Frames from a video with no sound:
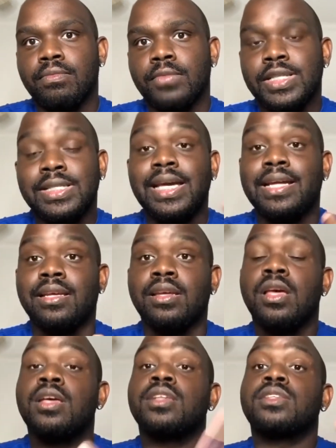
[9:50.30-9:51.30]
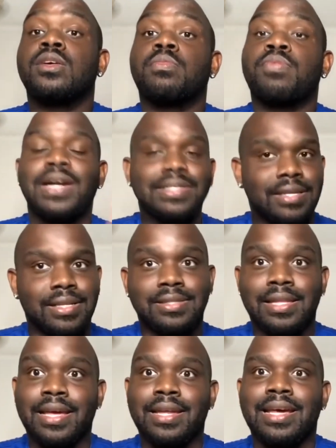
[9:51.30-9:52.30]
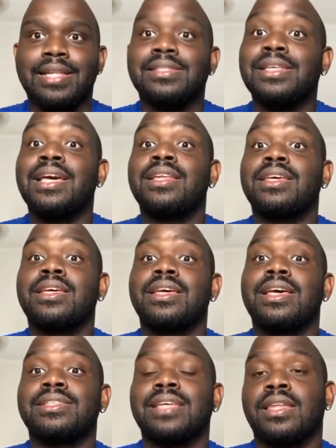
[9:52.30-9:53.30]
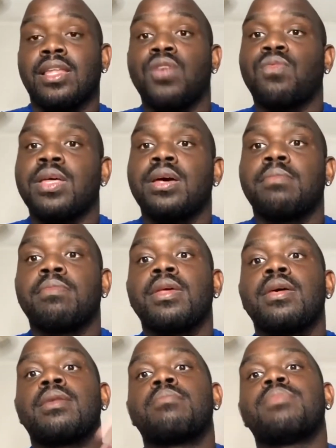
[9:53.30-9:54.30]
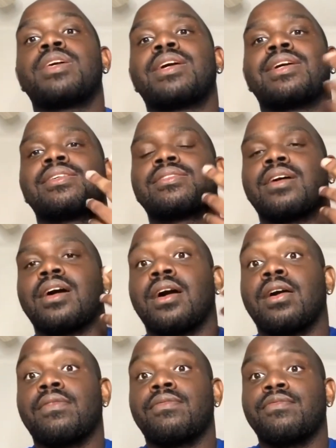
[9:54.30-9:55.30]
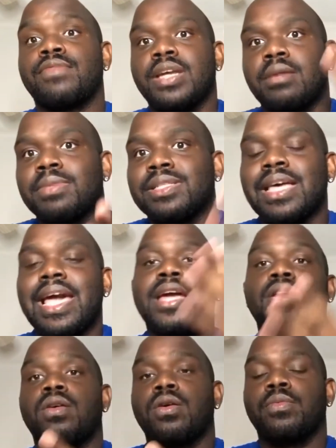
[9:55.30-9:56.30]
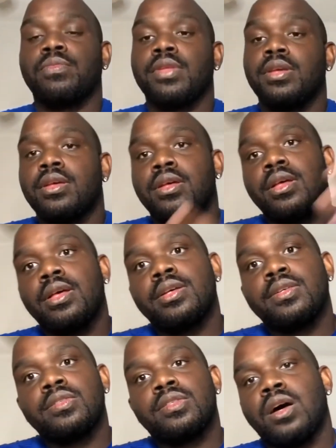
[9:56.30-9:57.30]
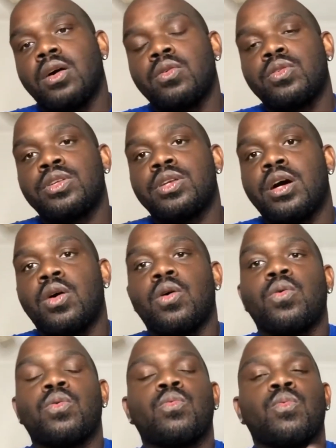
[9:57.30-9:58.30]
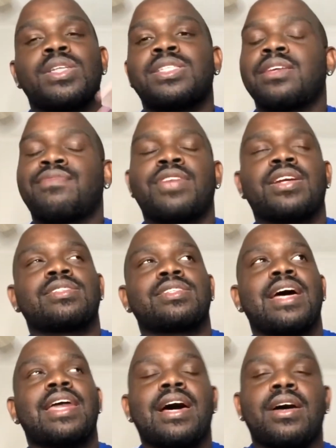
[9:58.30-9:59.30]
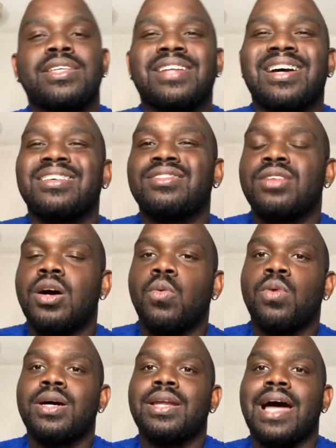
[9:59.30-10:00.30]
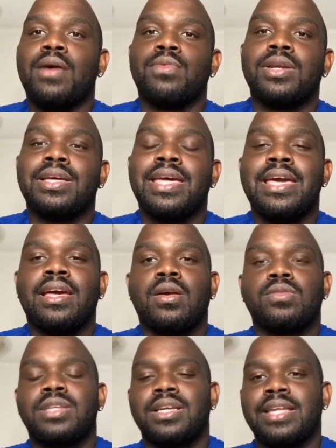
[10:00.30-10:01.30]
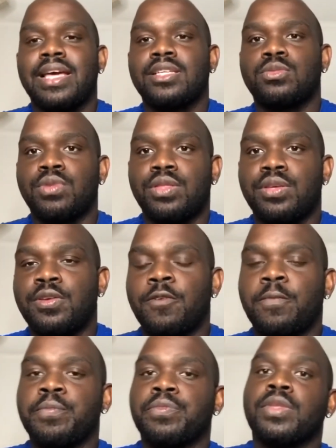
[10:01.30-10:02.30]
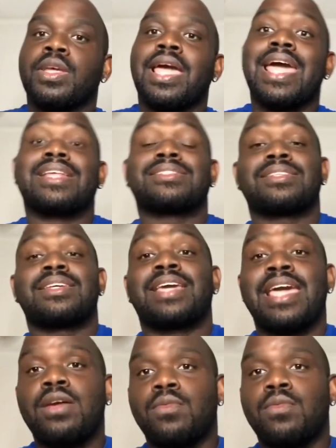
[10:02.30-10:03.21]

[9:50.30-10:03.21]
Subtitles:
Sandy. So Preston is thinking that Sandy is in love with him because of Venema's arrow. So, once he figures that out, he's like, you know what? I really can't go to the dance with you. and he can't